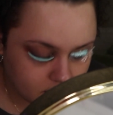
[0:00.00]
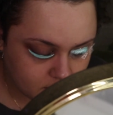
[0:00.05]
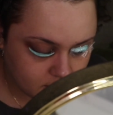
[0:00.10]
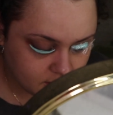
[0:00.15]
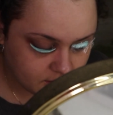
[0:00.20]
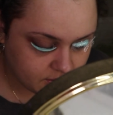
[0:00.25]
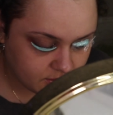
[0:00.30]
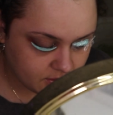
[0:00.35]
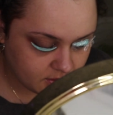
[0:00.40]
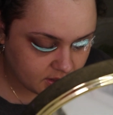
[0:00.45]

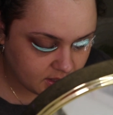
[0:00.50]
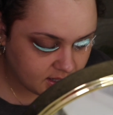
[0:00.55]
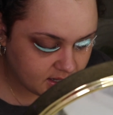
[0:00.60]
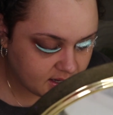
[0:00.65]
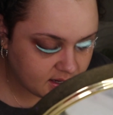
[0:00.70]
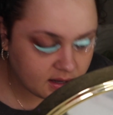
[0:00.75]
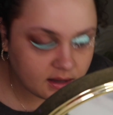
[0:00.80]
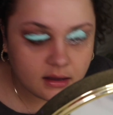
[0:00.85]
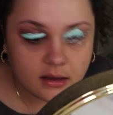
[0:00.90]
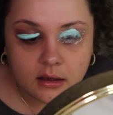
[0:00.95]
Other
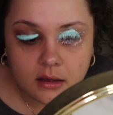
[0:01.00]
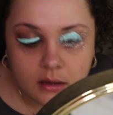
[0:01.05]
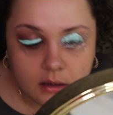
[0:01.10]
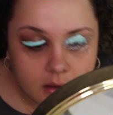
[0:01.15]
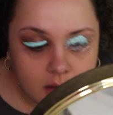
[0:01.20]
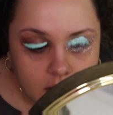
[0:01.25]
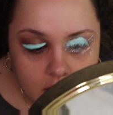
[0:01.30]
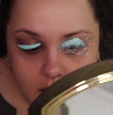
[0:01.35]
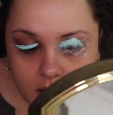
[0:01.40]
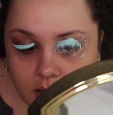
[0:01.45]
eye.
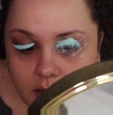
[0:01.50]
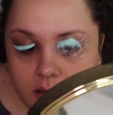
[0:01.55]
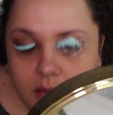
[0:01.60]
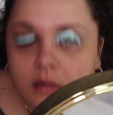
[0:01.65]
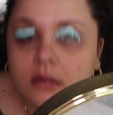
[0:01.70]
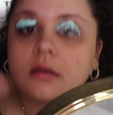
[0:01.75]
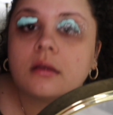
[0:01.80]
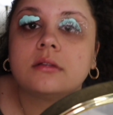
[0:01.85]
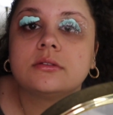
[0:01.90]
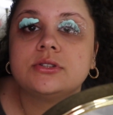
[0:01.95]

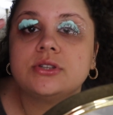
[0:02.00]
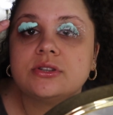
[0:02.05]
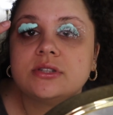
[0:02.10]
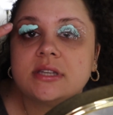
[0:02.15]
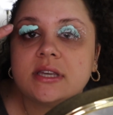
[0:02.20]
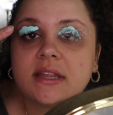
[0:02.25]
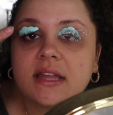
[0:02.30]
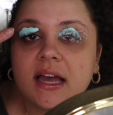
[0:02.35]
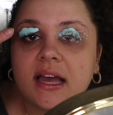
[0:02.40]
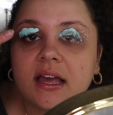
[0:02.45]
Do you
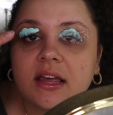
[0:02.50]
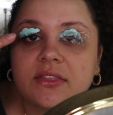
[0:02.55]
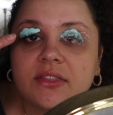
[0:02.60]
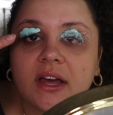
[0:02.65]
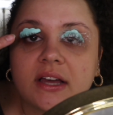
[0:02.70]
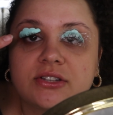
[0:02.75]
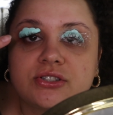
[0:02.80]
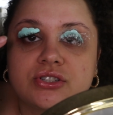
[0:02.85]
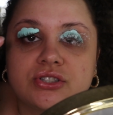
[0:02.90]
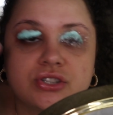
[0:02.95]
see that?
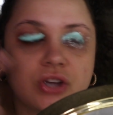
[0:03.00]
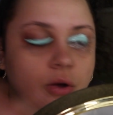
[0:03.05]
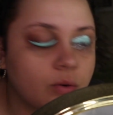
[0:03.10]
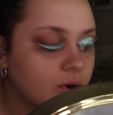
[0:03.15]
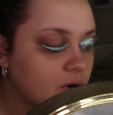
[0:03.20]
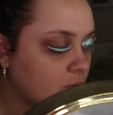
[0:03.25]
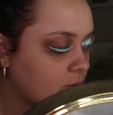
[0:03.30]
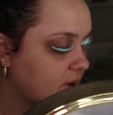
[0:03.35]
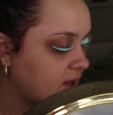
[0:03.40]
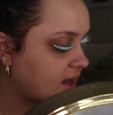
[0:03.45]
That's so
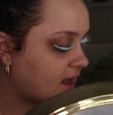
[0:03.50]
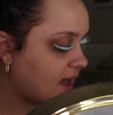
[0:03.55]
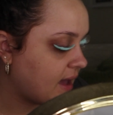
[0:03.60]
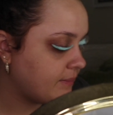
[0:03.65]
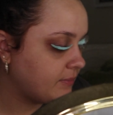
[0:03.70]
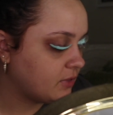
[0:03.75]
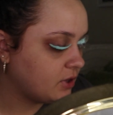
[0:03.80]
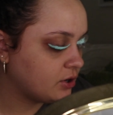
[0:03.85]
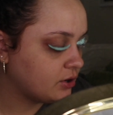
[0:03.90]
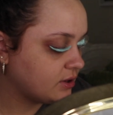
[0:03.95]
annoying.
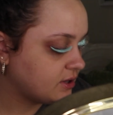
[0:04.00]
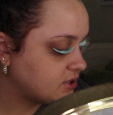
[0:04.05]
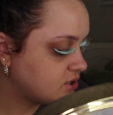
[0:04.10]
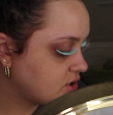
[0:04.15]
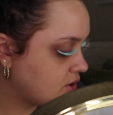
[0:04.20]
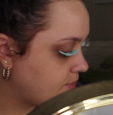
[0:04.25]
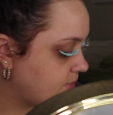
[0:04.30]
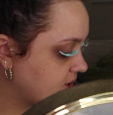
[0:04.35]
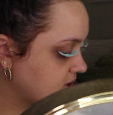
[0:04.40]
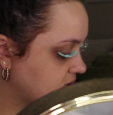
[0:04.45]
I'm literally
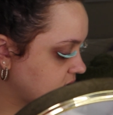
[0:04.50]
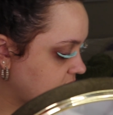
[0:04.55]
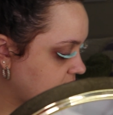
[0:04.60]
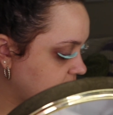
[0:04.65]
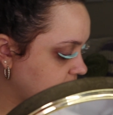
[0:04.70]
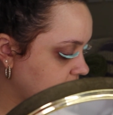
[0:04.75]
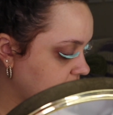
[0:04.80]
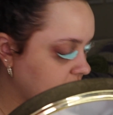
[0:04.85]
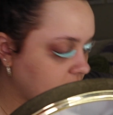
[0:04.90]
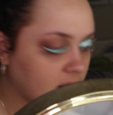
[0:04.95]
so pissed off
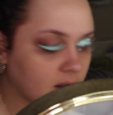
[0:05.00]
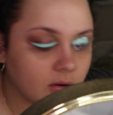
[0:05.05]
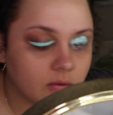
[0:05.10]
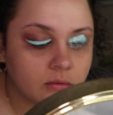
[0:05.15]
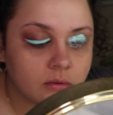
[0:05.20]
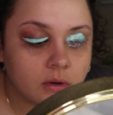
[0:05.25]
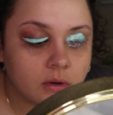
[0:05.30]
right now.